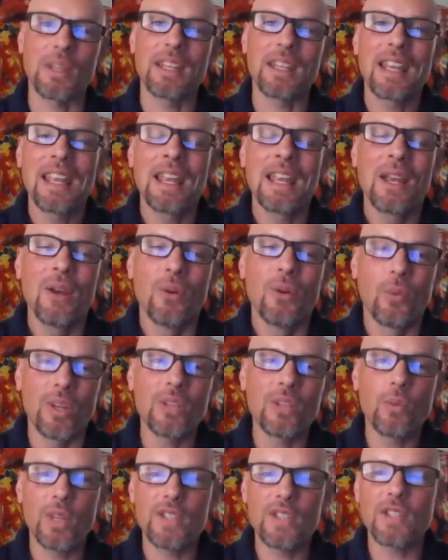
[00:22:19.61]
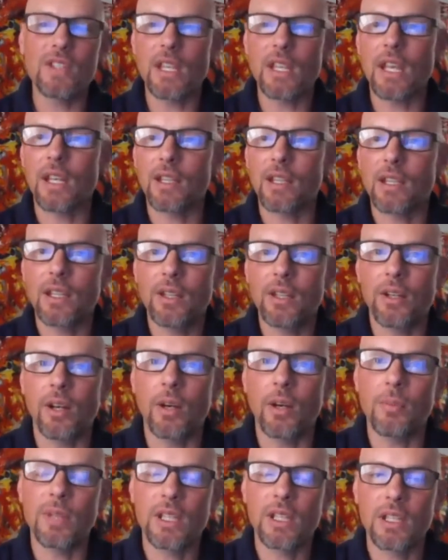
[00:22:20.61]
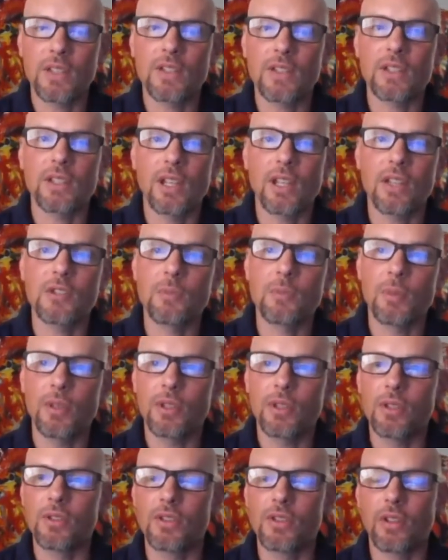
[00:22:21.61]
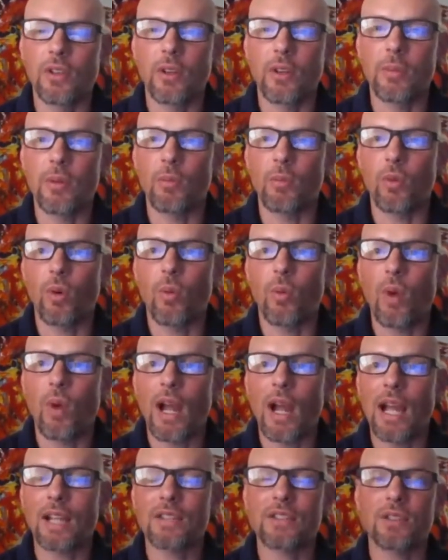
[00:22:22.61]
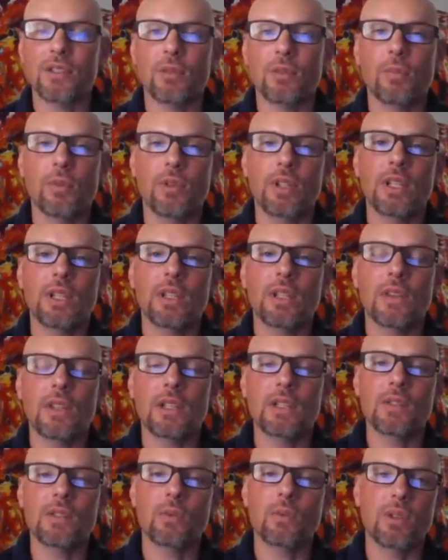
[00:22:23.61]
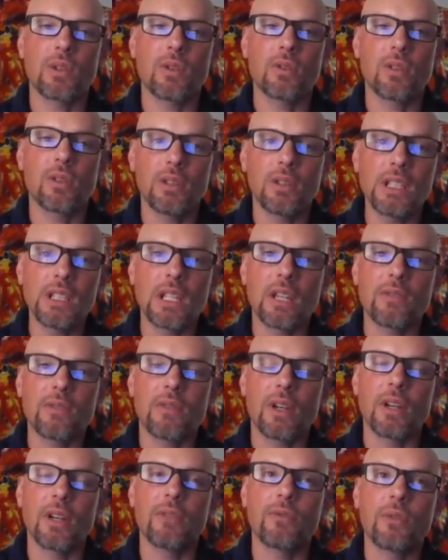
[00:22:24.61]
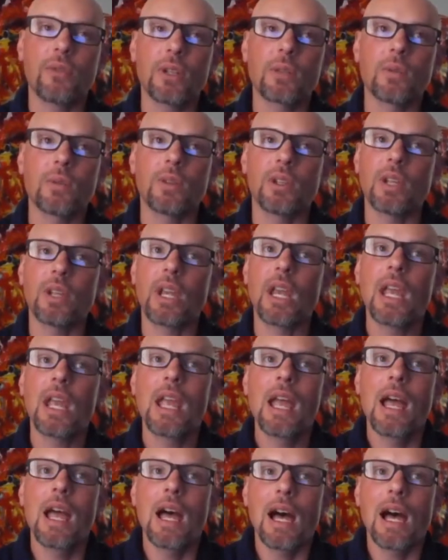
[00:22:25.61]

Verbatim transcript: But we, we see that in the ear because it does produce a little bit more wax and debris and things when you clean it very frequently.